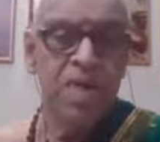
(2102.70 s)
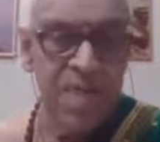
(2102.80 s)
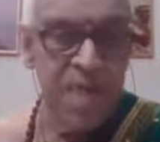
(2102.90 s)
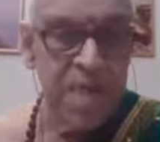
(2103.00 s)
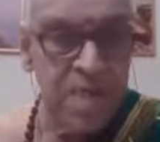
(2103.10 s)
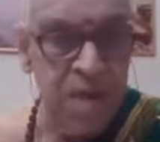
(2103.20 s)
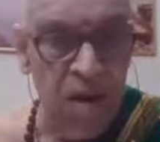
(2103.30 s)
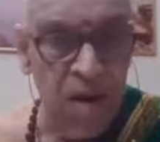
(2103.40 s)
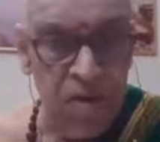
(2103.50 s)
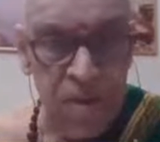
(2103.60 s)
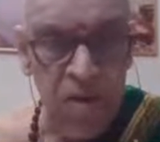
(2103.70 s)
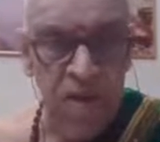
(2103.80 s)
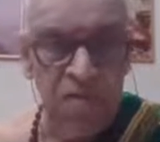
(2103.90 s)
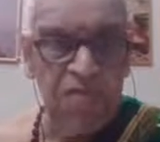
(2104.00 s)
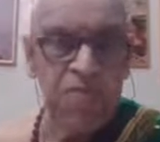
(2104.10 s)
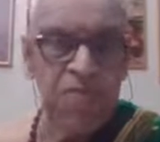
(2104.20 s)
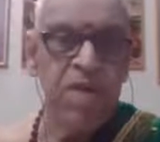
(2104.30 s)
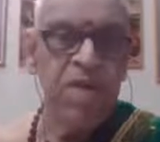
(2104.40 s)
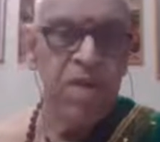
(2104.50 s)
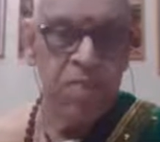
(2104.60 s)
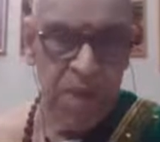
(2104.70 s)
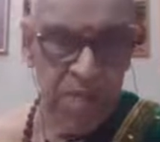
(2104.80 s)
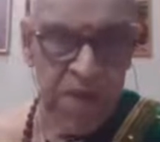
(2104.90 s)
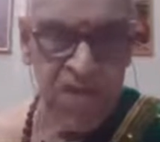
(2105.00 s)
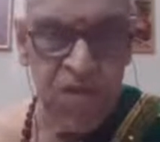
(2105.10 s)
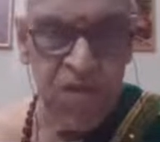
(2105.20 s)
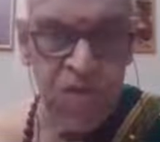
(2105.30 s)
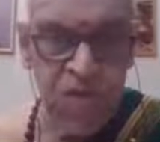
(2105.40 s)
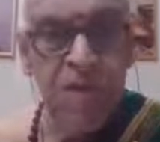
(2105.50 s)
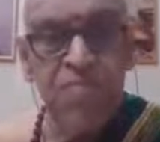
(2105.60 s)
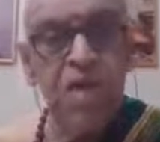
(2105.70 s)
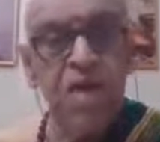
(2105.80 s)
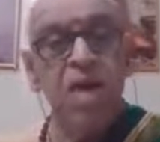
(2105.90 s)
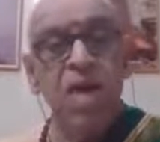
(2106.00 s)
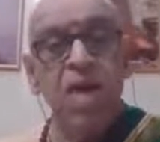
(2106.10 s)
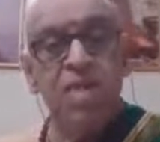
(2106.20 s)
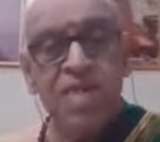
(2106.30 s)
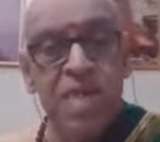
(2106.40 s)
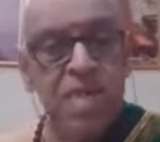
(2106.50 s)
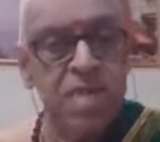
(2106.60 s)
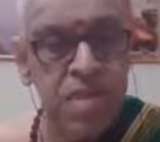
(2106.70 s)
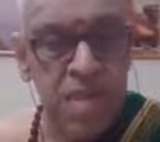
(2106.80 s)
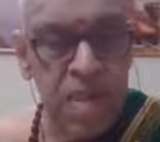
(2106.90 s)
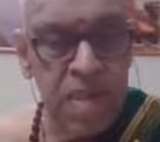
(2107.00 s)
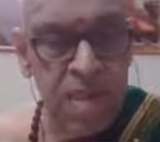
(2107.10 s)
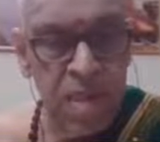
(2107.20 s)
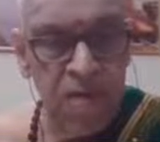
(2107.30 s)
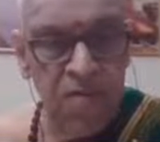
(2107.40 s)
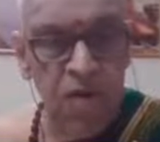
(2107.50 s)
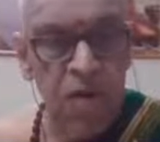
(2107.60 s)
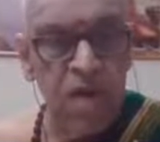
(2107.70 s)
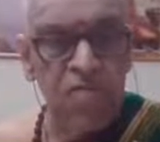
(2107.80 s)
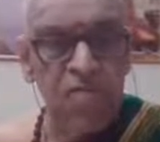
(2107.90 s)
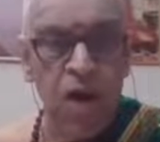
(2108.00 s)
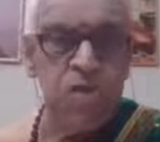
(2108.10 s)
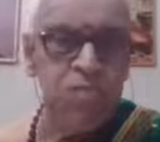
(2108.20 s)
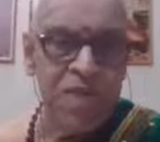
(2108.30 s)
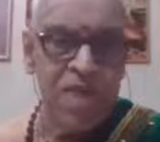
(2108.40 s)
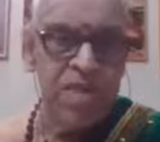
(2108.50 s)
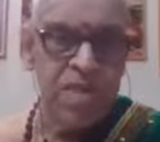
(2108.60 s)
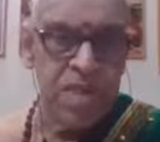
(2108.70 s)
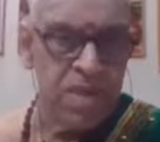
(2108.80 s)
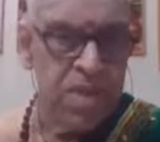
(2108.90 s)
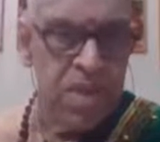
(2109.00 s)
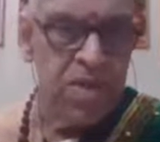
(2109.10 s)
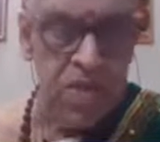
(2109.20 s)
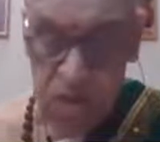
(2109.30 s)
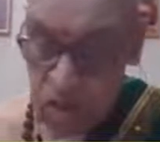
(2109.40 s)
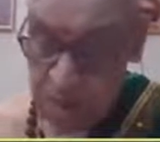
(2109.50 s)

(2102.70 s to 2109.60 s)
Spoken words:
she is the consort of Parameshwara and she is full of auspiciousness. These are the two